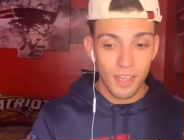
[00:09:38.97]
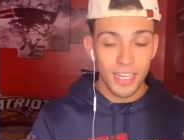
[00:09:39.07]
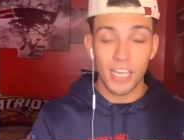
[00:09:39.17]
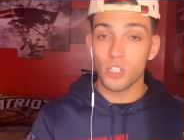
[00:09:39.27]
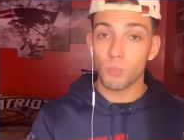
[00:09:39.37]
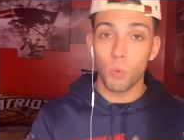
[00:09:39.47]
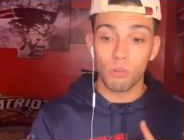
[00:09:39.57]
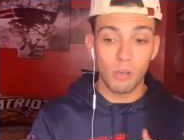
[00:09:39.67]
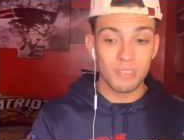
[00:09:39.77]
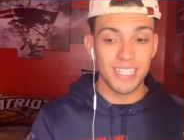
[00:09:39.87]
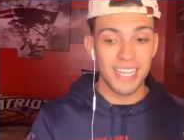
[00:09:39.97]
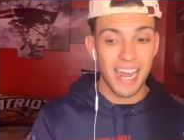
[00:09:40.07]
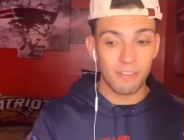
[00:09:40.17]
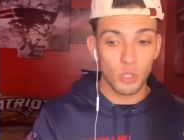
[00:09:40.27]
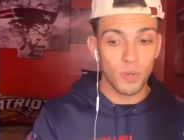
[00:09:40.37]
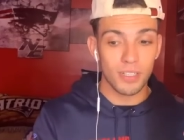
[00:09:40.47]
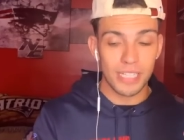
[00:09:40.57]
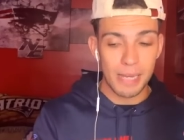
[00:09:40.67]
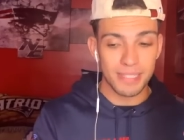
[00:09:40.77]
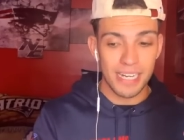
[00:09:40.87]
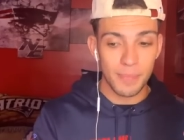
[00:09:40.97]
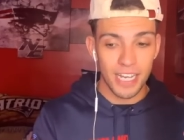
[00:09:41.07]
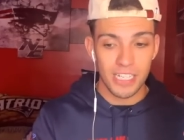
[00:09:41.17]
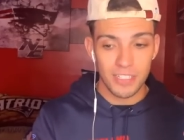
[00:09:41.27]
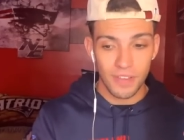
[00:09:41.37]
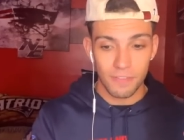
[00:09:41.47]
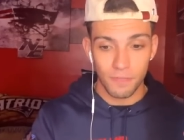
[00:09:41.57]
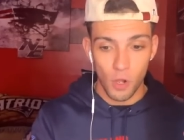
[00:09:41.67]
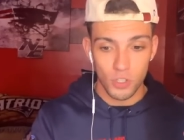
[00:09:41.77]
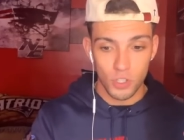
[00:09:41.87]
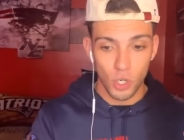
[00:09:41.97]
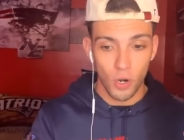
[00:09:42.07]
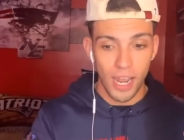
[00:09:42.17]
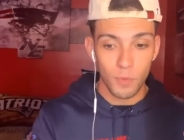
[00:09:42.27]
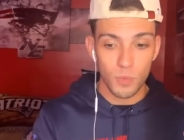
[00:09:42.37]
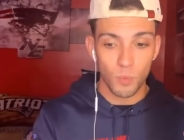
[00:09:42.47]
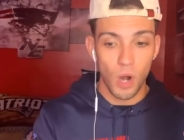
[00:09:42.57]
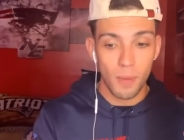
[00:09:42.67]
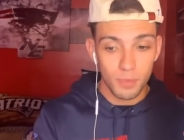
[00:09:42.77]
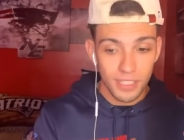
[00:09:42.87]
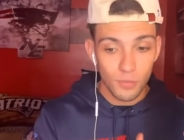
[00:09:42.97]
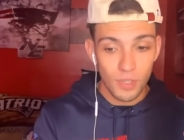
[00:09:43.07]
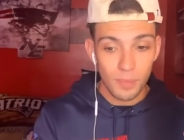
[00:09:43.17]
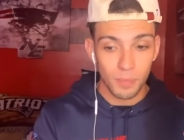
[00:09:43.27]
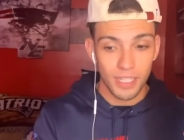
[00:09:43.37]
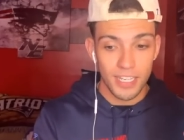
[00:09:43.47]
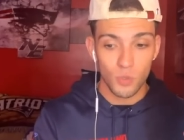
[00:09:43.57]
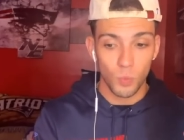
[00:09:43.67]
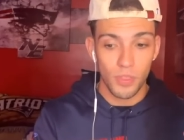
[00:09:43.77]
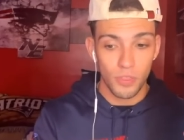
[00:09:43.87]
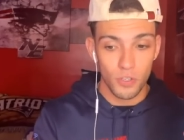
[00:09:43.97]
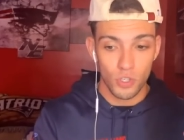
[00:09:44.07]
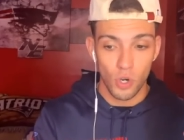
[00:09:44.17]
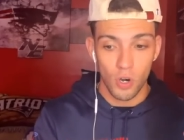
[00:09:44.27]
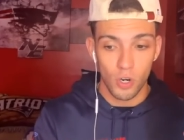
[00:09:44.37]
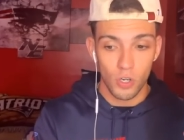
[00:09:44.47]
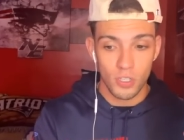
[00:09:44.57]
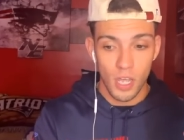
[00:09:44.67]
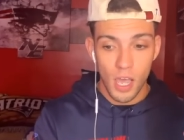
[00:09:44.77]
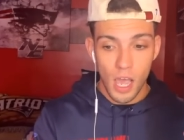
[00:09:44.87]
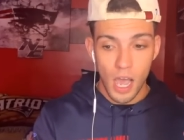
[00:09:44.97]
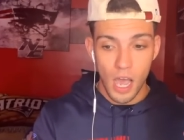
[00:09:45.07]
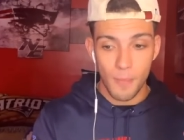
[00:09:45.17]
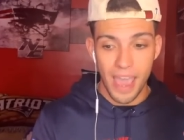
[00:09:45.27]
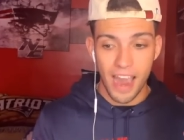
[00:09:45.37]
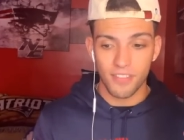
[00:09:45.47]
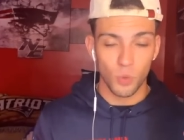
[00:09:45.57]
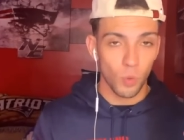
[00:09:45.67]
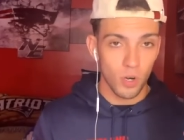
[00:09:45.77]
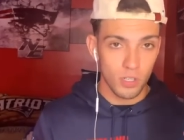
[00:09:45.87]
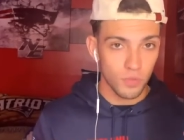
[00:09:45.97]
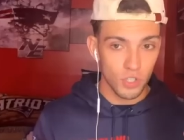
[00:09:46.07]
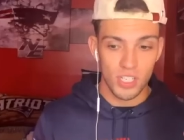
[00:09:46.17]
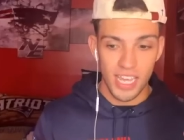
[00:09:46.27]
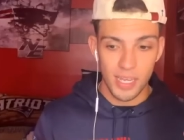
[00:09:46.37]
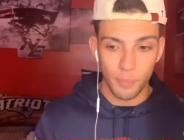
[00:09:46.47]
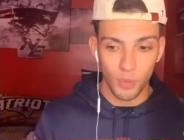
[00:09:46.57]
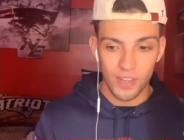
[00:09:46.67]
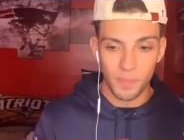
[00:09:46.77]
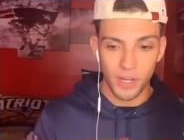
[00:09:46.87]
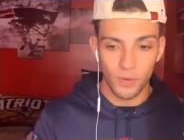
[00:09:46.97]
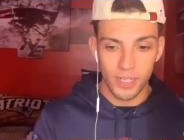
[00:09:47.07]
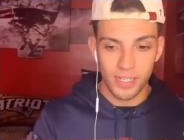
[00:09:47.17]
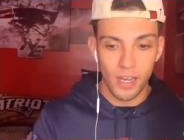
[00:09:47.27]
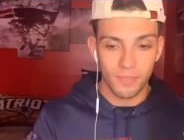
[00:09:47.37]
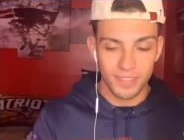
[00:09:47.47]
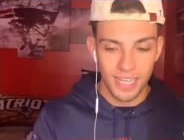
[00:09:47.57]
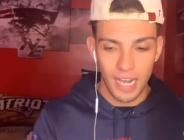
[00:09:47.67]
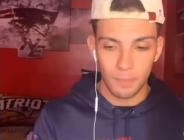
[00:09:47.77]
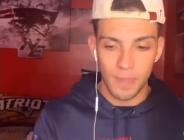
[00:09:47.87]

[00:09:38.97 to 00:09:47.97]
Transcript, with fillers: Kendrick Bourne, though, did have to run a lot today because of a false start and was promptly replaced with the starters um, afterwards for just a brief period of time.